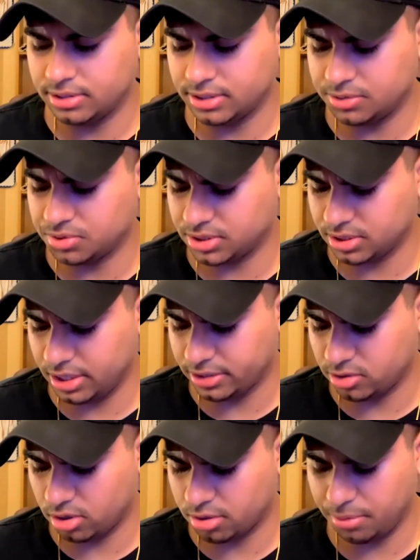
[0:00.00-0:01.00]
was like
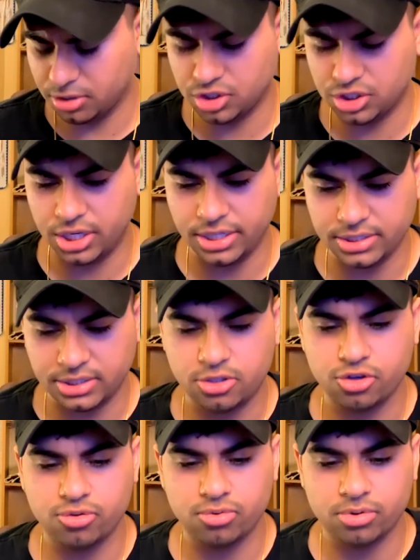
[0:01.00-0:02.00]
talking about chess
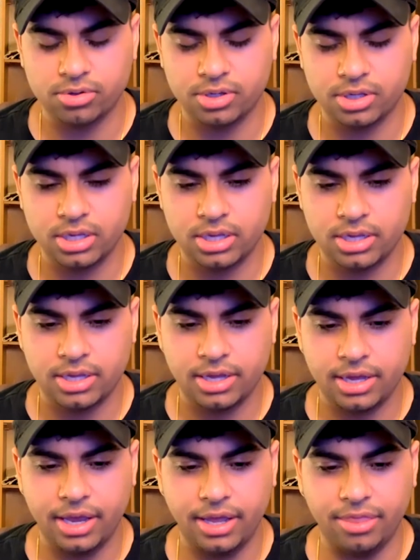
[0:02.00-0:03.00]
too.
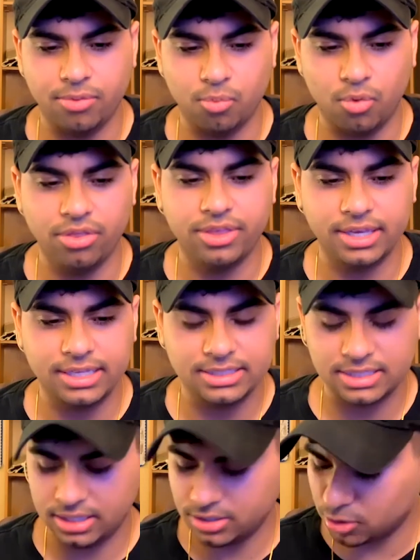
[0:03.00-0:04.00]
And one thing he
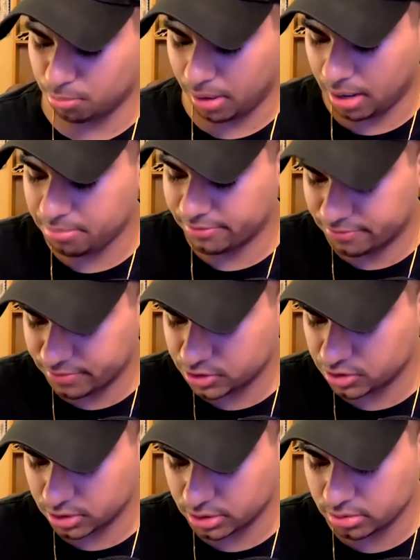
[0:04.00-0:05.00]
said, so Bobby
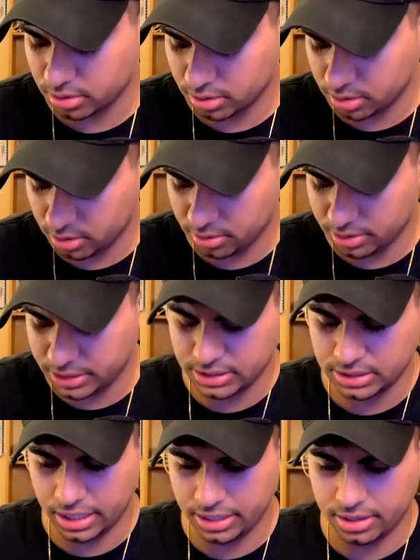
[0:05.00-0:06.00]
Fischer,
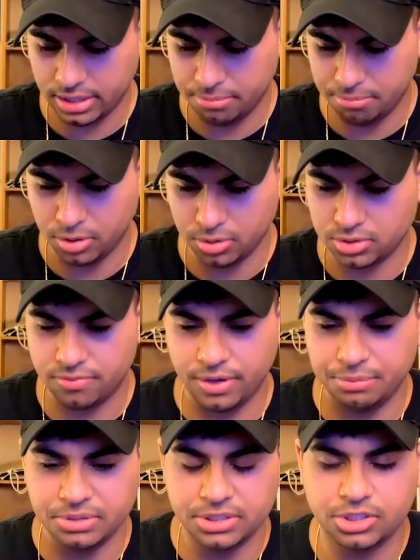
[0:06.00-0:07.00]
he's like the most
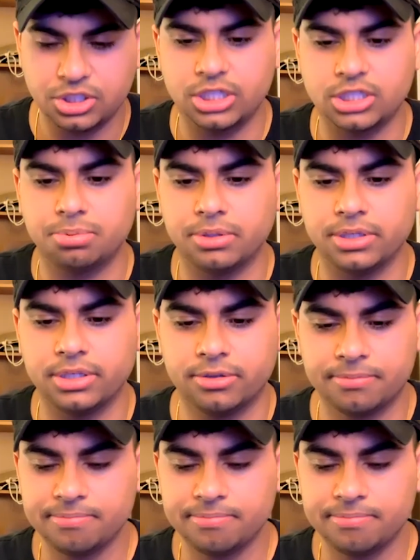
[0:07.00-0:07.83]
famous chess player.